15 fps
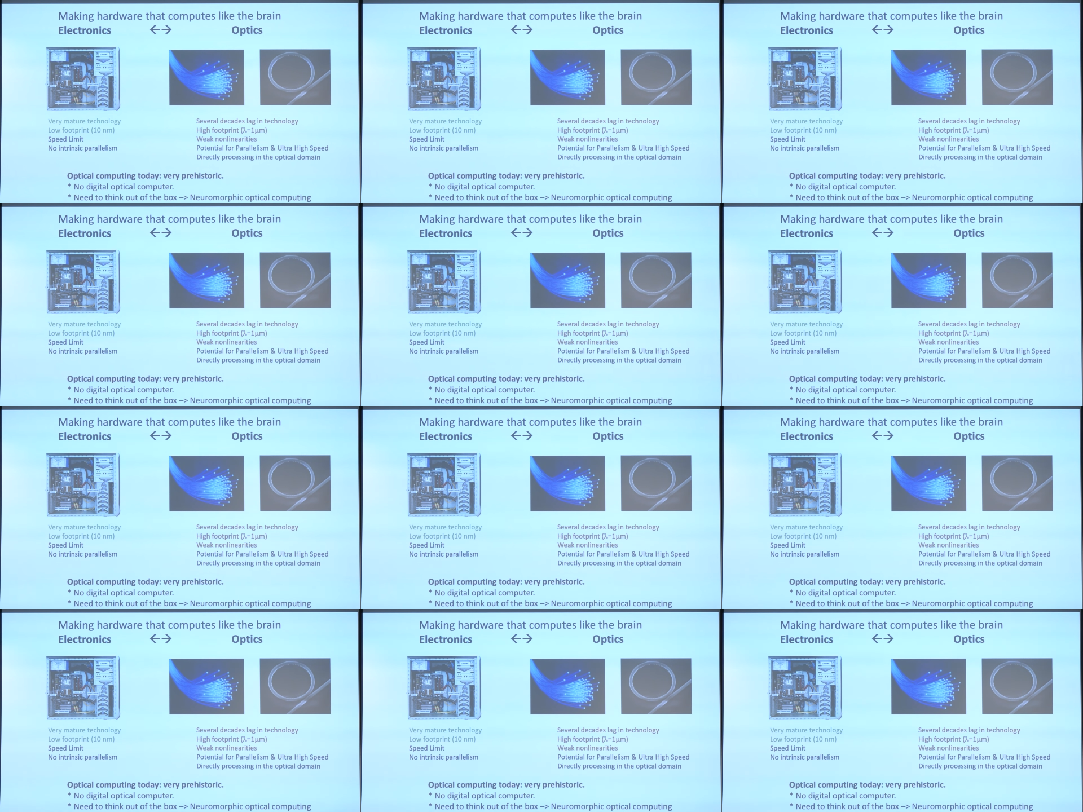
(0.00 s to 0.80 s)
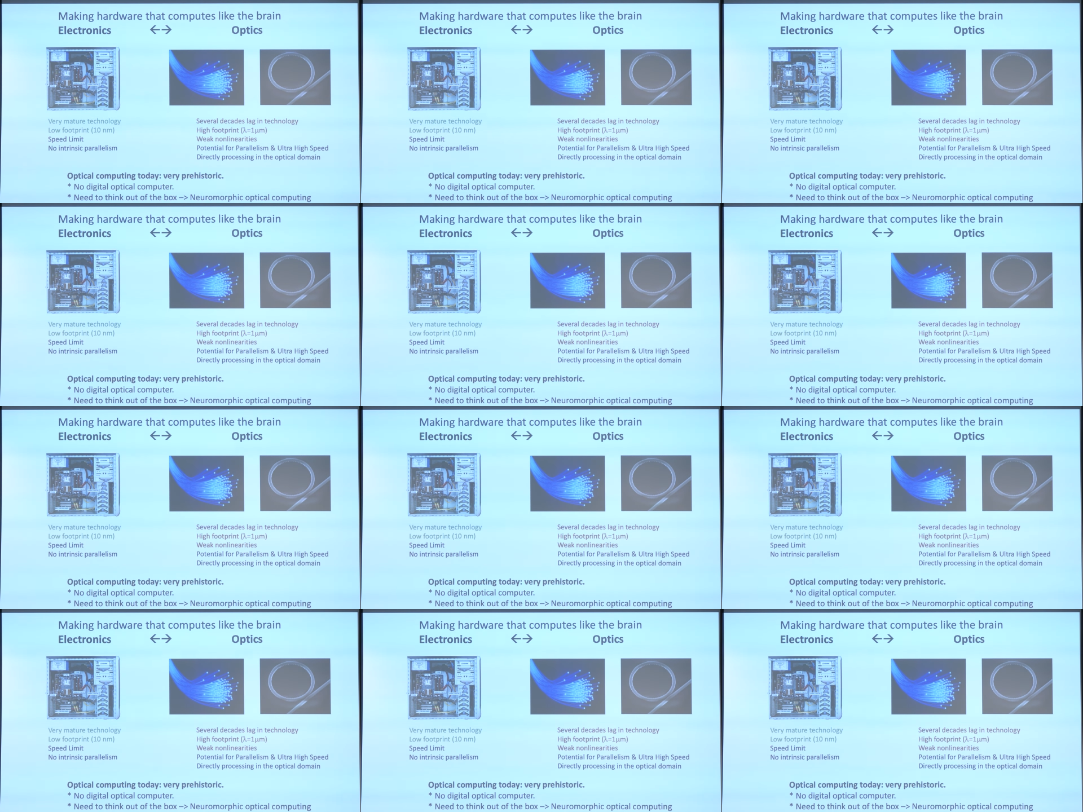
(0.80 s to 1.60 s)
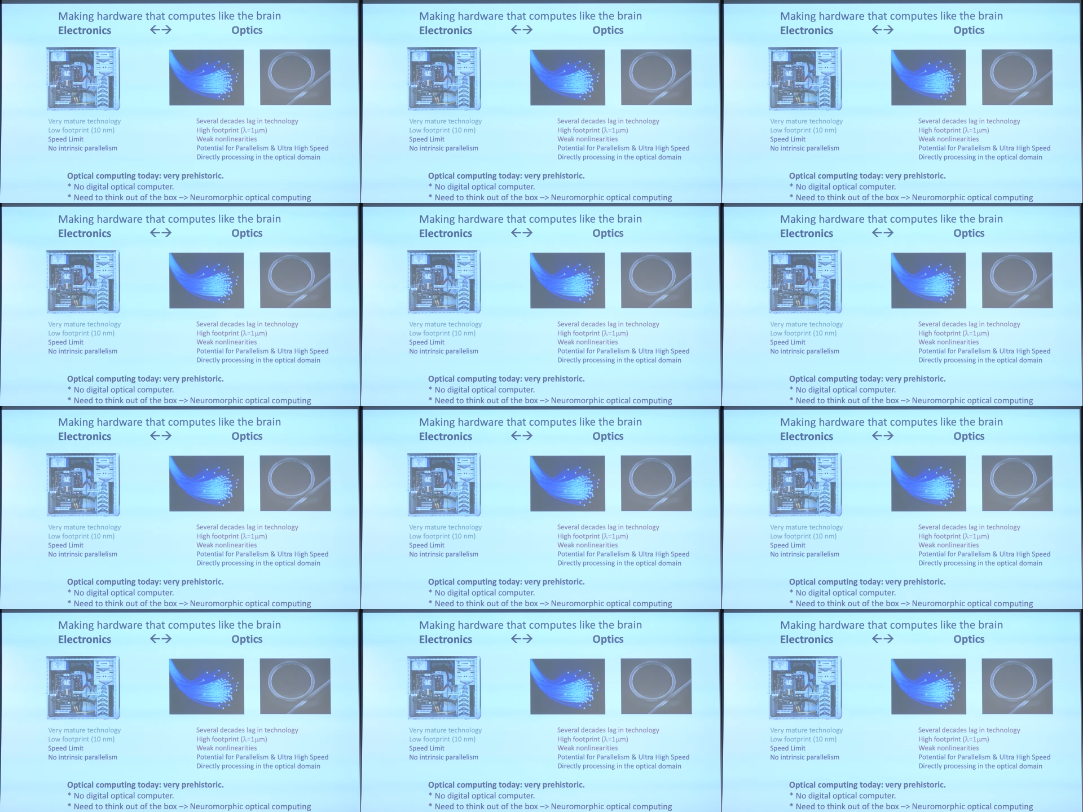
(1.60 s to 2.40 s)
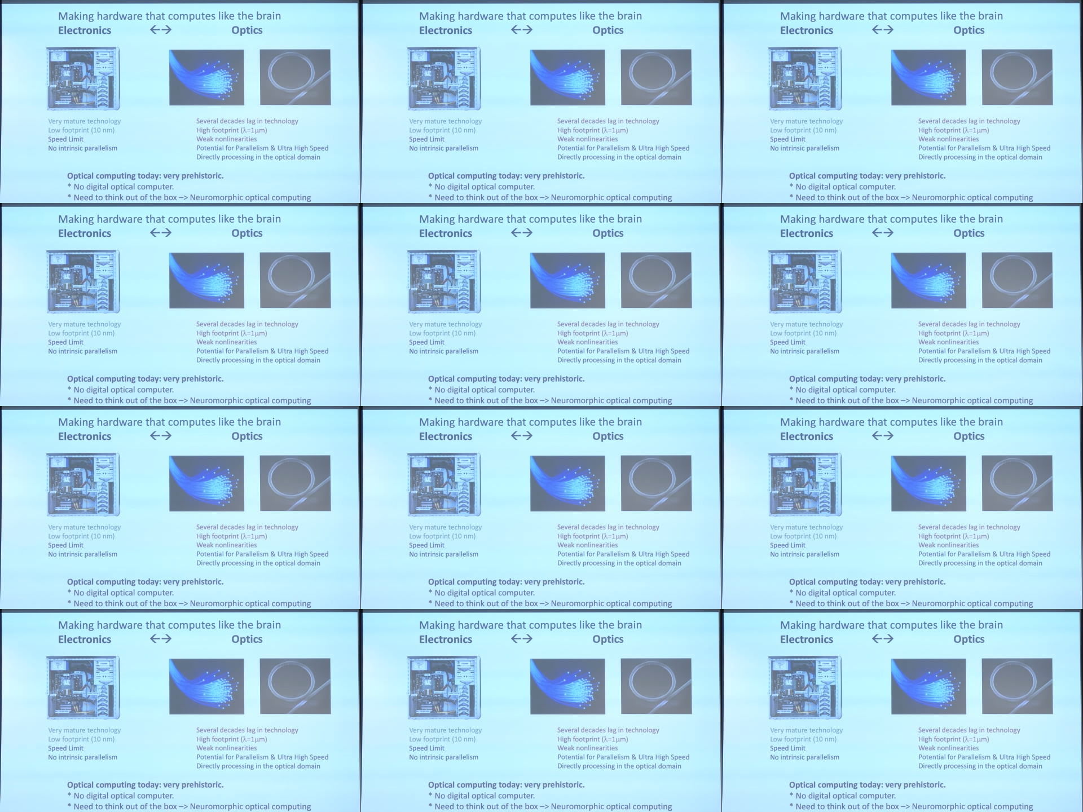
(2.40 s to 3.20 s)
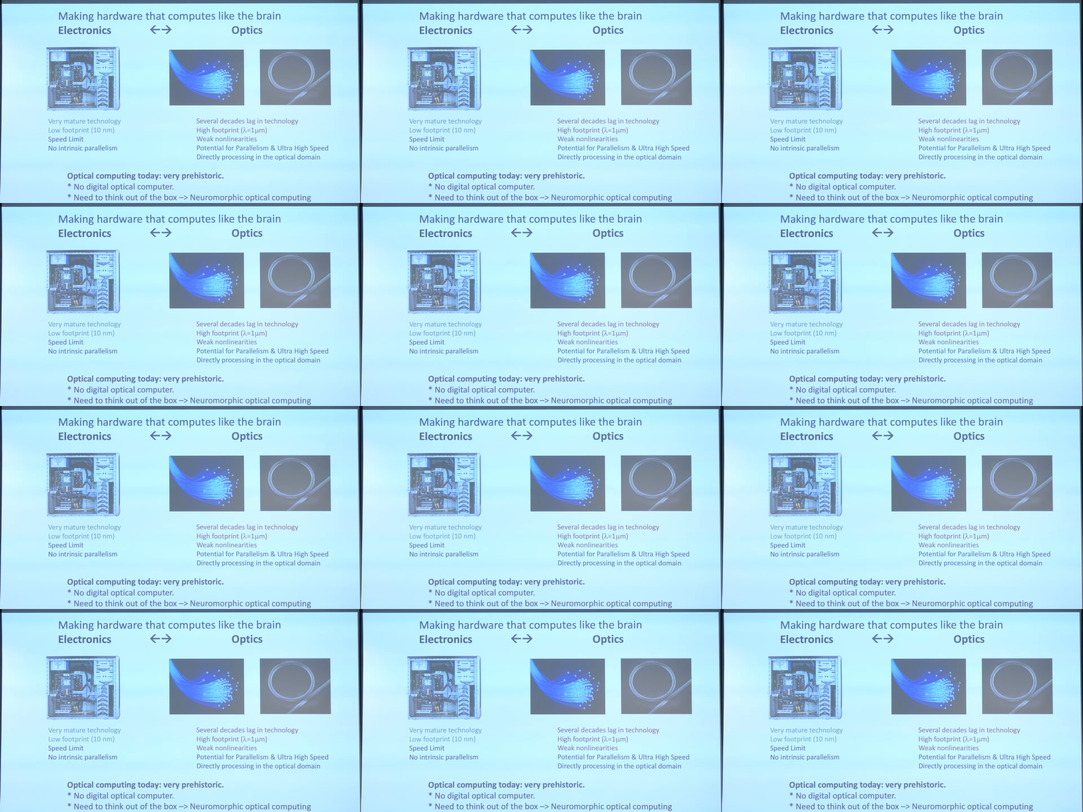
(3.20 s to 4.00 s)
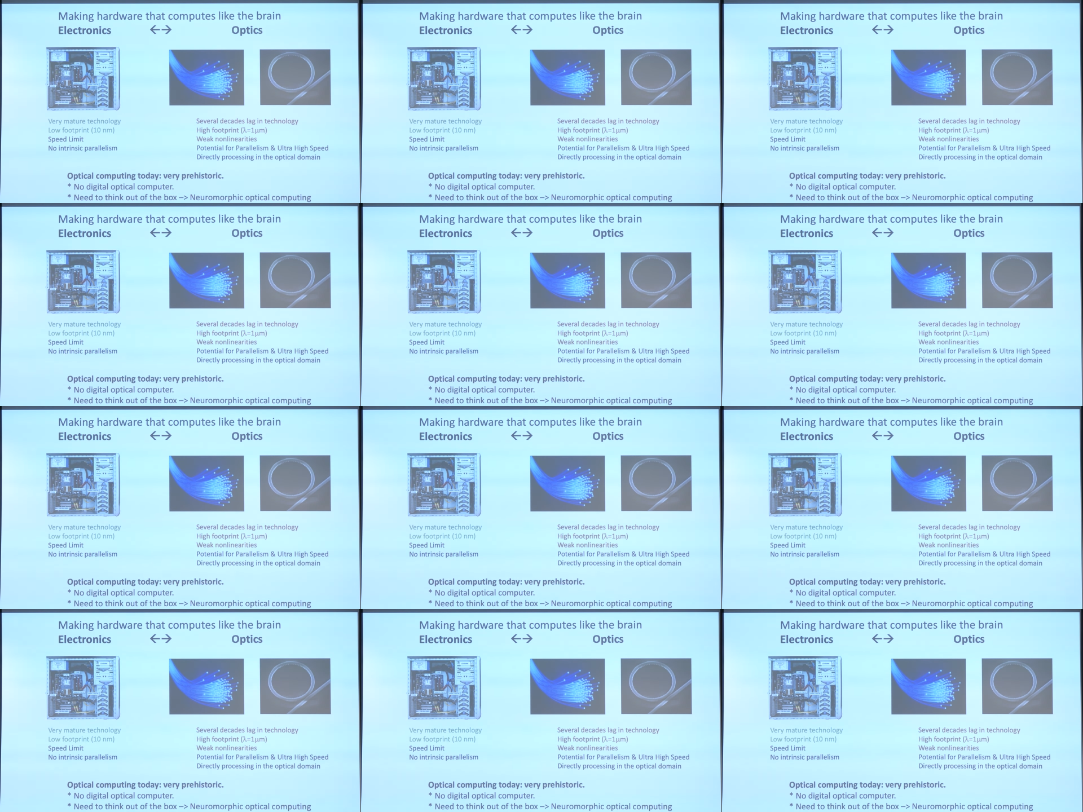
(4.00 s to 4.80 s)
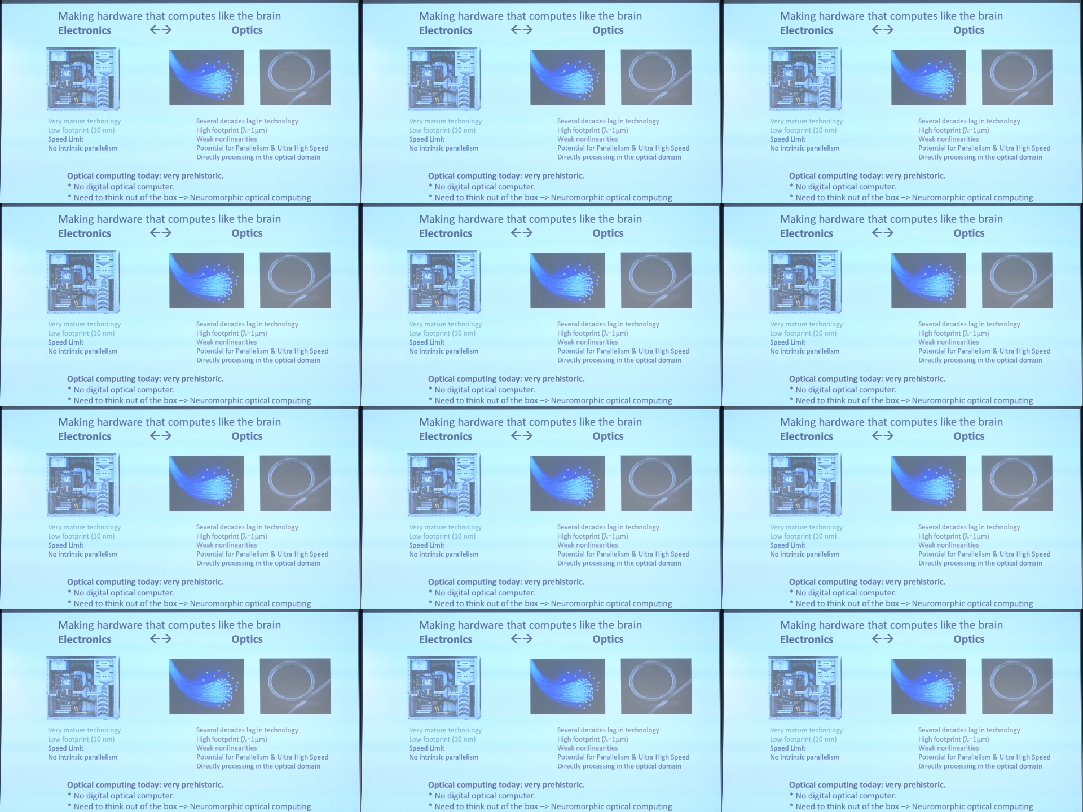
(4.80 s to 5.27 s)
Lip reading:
Nobody's mouth can be seen.